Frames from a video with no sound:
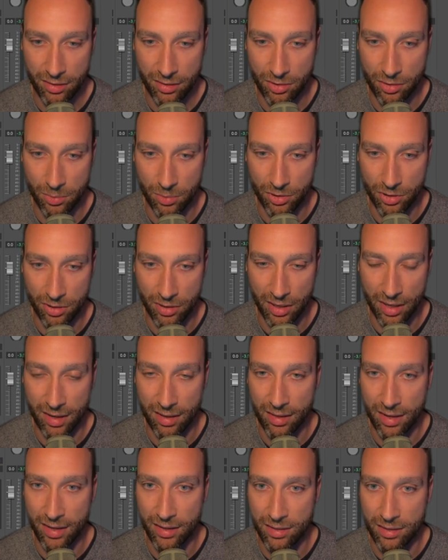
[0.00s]
So we'll do like
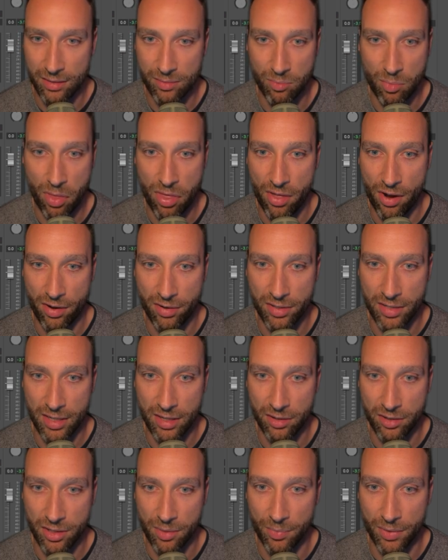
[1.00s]
this, 30
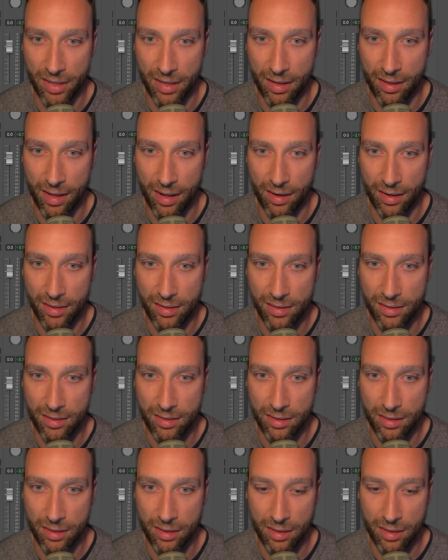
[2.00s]
or something like that. Let's.